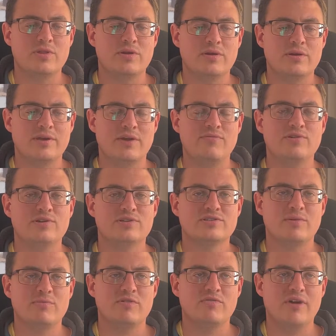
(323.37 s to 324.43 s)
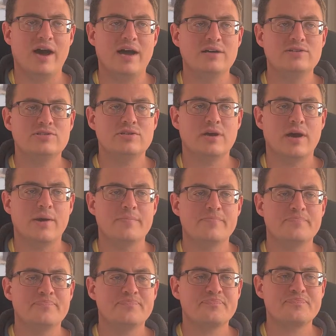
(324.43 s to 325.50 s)
give me some advice.
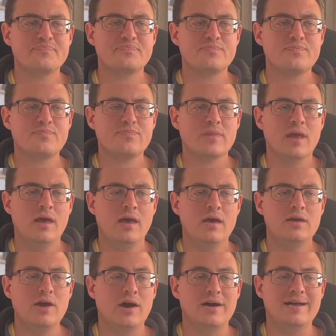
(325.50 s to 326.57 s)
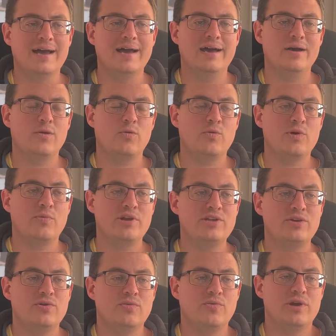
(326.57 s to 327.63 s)
Yeah, when
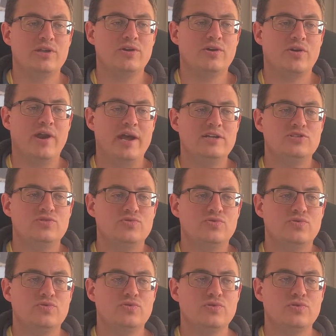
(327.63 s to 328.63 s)
you create your